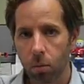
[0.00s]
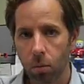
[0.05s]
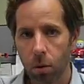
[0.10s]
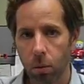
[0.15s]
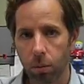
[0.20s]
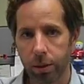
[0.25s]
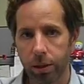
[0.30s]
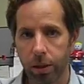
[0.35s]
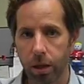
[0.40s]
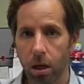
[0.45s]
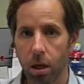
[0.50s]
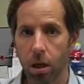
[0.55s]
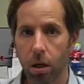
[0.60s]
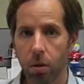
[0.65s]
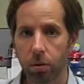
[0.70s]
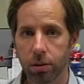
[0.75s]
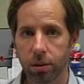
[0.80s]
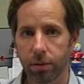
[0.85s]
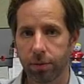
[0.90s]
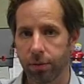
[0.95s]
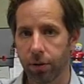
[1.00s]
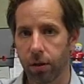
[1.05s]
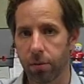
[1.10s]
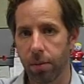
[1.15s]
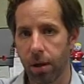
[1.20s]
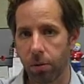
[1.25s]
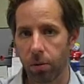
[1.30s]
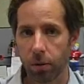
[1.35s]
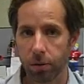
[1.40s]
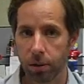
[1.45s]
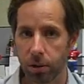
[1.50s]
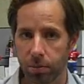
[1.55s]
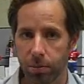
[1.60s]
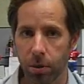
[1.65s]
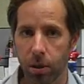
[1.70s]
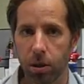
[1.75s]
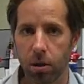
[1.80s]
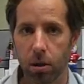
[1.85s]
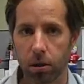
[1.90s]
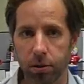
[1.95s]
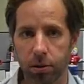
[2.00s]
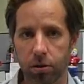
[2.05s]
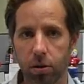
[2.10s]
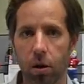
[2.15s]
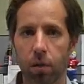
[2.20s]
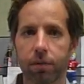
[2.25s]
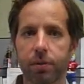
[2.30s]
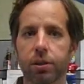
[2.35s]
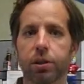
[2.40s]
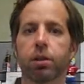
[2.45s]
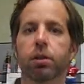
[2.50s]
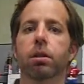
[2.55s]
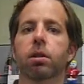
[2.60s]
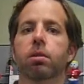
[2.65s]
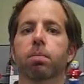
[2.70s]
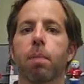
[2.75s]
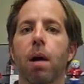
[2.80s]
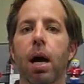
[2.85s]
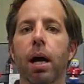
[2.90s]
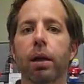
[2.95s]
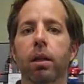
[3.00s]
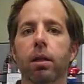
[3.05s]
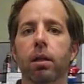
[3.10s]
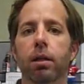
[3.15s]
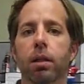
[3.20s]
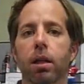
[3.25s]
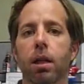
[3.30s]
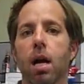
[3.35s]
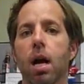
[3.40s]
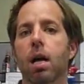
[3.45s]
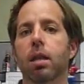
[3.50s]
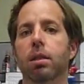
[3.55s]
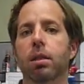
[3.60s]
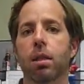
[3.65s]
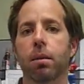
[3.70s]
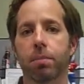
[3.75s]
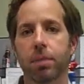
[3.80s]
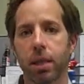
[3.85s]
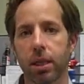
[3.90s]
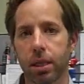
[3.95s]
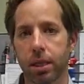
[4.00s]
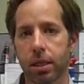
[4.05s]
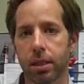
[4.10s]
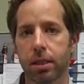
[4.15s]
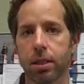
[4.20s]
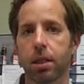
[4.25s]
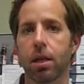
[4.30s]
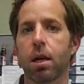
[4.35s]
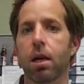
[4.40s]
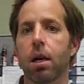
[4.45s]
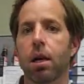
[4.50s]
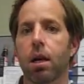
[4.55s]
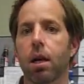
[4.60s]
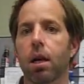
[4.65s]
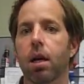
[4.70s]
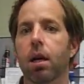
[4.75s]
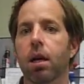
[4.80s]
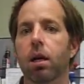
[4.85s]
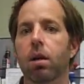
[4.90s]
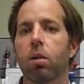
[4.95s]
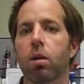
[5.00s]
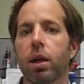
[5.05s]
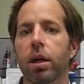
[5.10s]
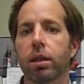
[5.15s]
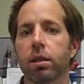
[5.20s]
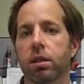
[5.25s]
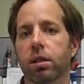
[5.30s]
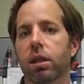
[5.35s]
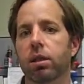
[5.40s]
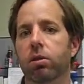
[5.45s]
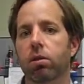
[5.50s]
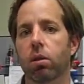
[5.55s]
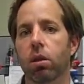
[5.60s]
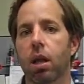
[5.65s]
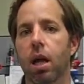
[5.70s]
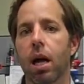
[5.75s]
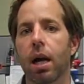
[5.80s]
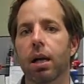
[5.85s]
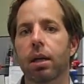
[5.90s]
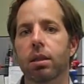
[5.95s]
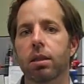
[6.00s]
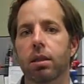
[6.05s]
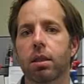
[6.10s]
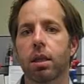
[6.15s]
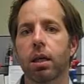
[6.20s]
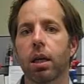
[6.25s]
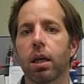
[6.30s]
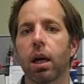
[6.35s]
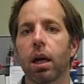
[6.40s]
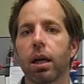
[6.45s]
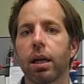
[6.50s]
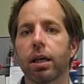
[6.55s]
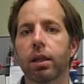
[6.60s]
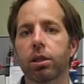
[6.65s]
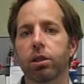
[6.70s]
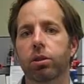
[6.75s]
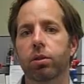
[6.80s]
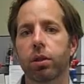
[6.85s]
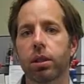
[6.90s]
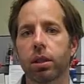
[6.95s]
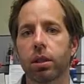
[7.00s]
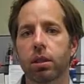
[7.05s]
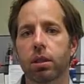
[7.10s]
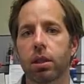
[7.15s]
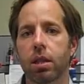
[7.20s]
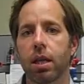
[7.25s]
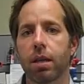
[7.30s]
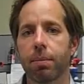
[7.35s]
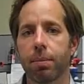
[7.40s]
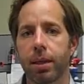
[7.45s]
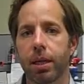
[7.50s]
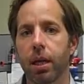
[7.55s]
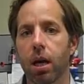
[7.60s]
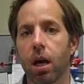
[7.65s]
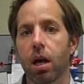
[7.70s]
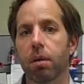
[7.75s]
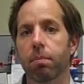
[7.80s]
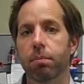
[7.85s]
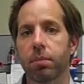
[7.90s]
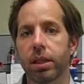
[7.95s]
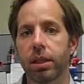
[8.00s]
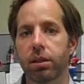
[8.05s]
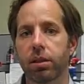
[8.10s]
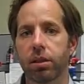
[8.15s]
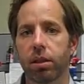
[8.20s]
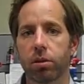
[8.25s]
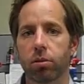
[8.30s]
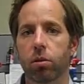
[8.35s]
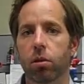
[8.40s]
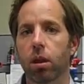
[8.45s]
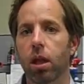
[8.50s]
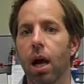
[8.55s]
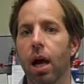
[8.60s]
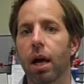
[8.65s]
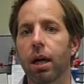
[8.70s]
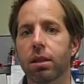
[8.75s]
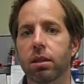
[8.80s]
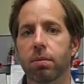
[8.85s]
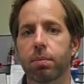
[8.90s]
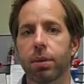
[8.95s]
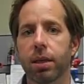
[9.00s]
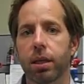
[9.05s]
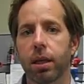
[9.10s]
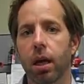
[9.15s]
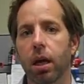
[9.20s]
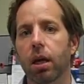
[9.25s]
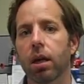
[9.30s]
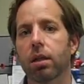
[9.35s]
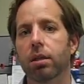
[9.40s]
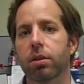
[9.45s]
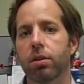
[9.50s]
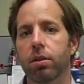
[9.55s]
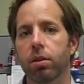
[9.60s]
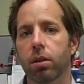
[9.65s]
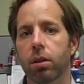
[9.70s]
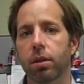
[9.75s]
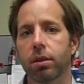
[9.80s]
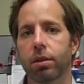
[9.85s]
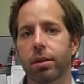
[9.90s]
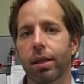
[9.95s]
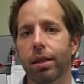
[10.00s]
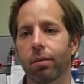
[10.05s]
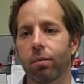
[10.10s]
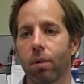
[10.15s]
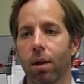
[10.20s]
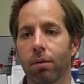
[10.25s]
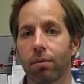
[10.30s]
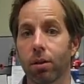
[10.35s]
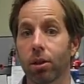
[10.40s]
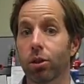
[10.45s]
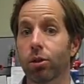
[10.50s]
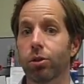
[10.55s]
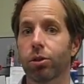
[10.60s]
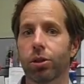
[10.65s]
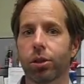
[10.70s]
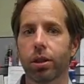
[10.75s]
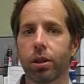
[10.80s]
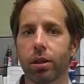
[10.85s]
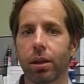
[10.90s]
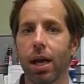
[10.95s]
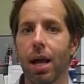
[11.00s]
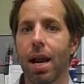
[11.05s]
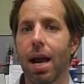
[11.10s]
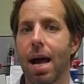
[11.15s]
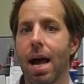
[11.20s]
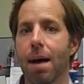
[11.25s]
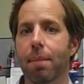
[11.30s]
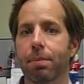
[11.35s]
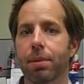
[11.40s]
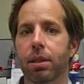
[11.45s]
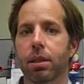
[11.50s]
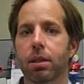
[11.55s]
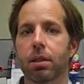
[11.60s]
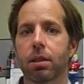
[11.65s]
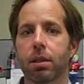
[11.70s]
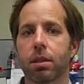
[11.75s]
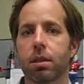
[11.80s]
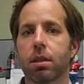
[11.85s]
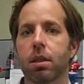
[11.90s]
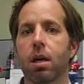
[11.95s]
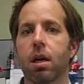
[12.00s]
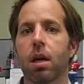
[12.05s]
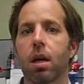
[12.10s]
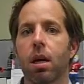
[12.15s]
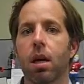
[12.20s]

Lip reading: what we know is a friend of mine wrote this book called Starfish and the Spider, and the concept is in centralized industries, they become decentralized because there is a revolution that happens